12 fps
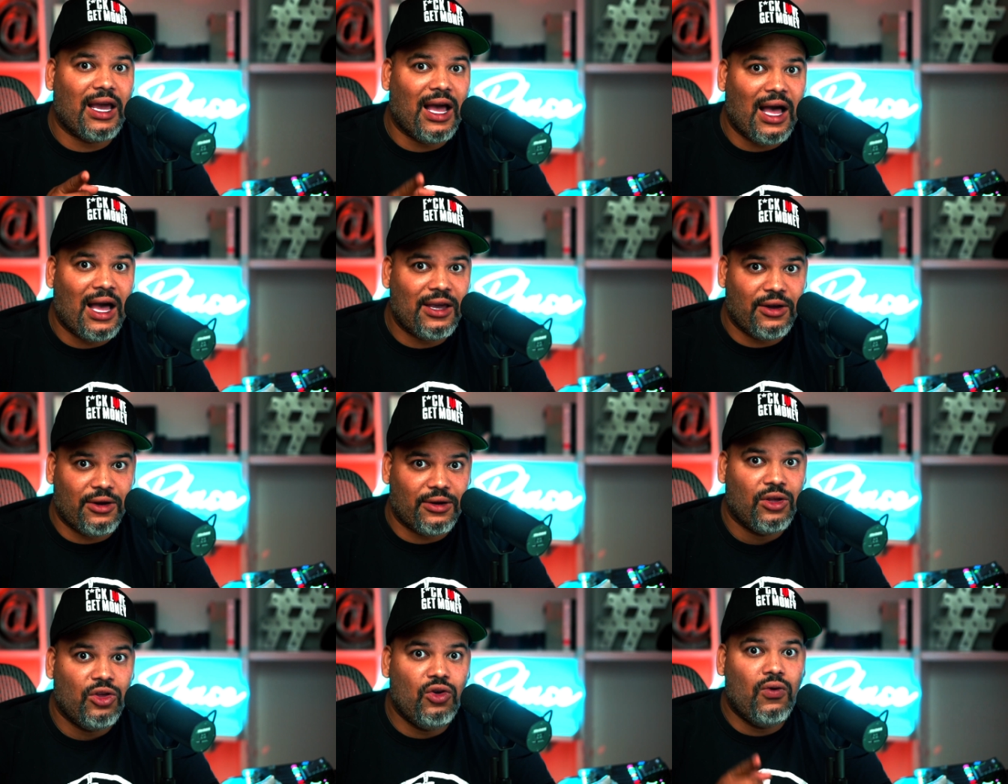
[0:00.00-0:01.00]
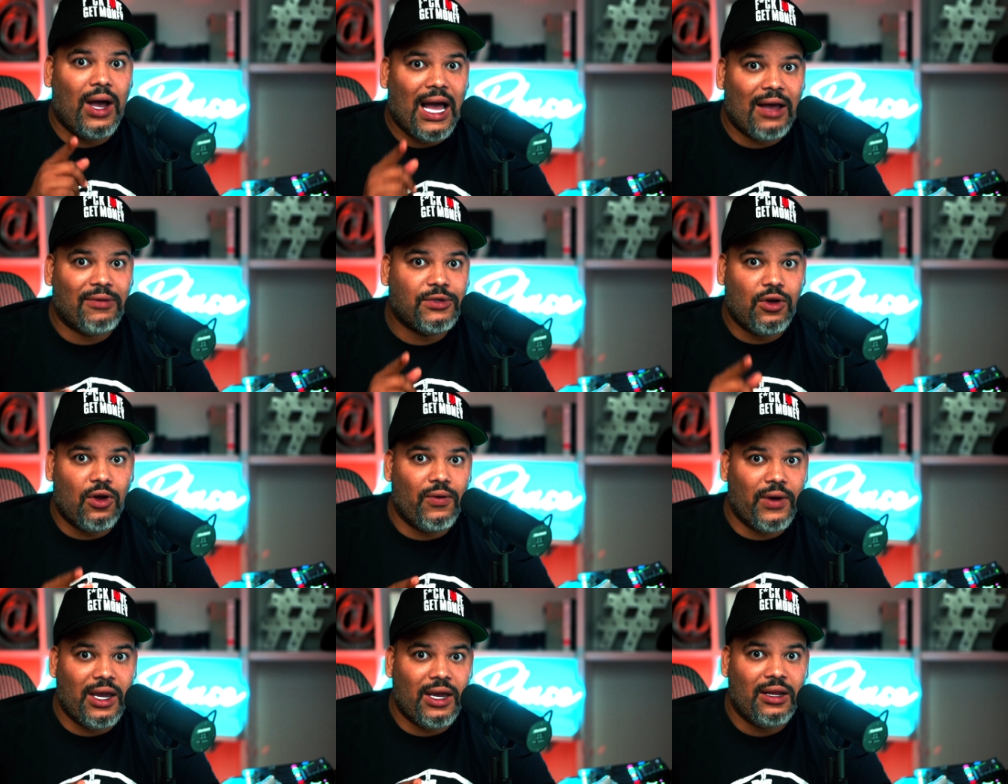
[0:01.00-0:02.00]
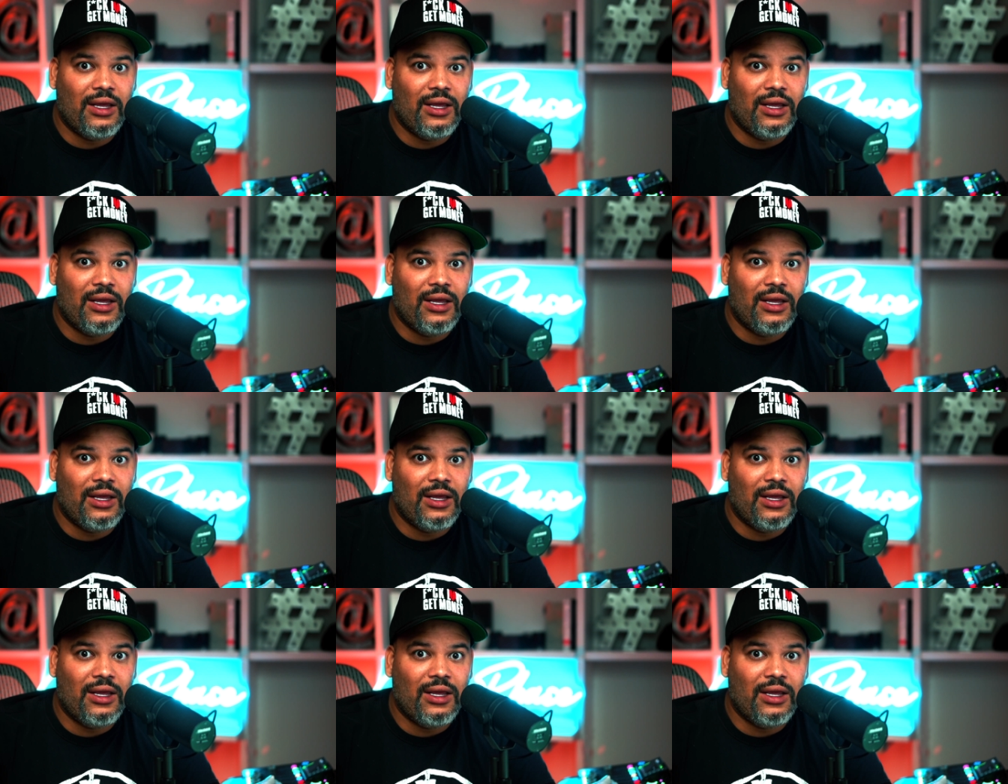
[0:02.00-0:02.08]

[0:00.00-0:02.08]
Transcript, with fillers: hired. You have to go in